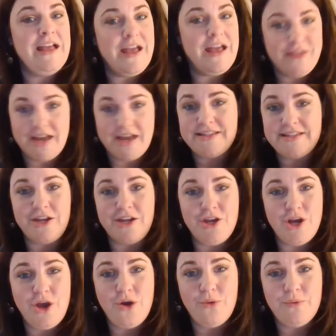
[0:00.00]
And that is how you
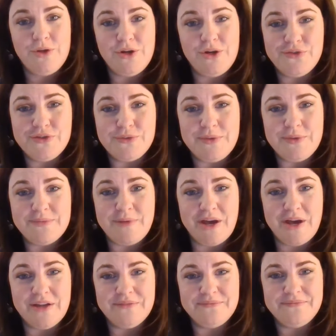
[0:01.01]
know when you're in the sweet
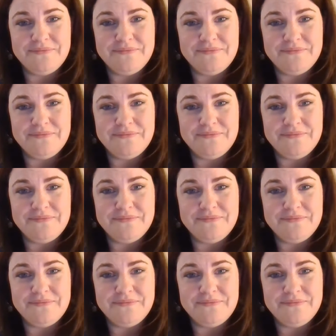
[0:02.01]
spot.